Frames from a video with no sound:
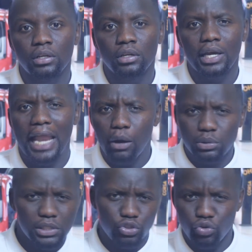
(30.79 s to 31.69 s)
And how is
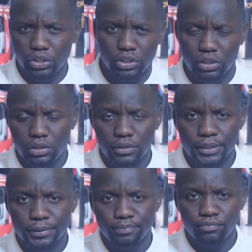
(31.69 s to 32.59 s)
this structured?
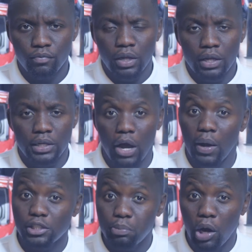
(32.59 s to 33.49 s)
Now,
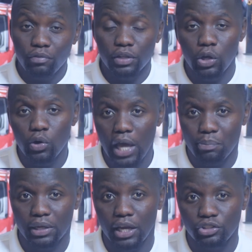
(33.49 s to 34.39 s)
as part of the loan
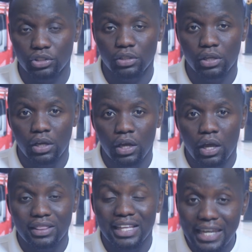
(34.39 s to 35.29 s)
application,
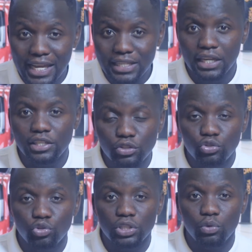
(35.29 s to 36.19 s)
the lending
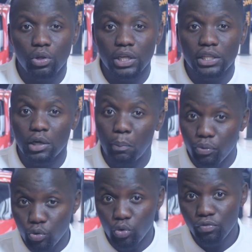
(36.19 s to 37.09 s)
institution will either
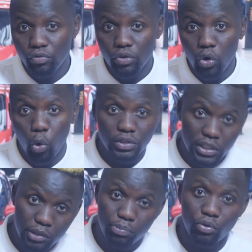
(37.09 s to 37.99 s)
approve or
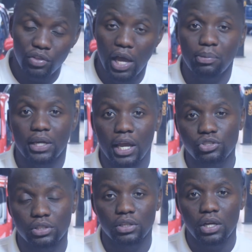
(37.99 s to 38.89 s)
disapprove the
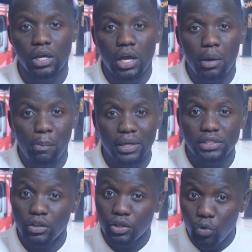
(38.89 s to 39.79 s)
application based
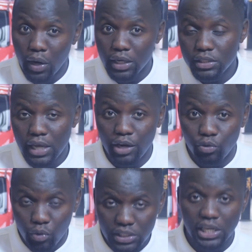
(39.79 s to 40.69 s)
on the credit and
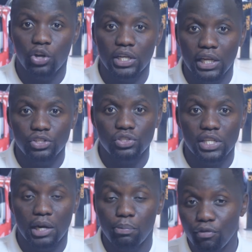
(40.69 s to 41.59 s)
risk calculations
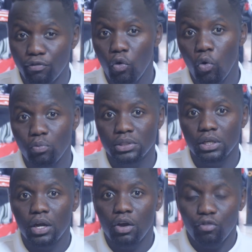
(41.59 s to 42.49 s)
that are performed
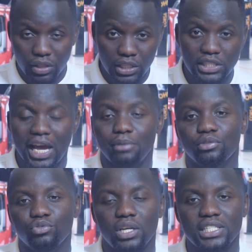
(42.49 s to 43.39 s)
for these types
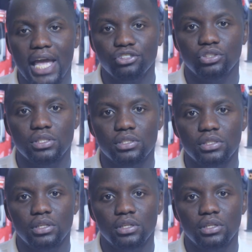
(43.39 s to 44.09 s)
of transactions.